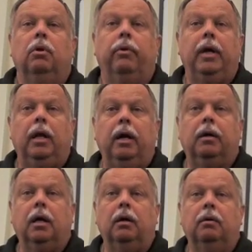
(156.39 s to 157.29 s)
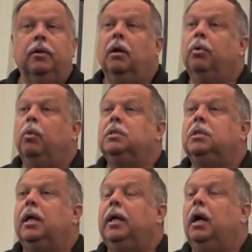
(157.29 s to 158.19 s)
L'Oreal hair color. The #1
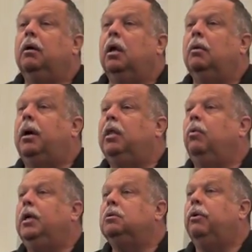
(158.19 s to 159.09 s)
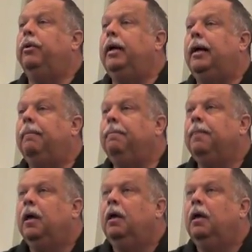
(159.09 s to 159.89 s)
selling hair color, by the way, is L'Oreal.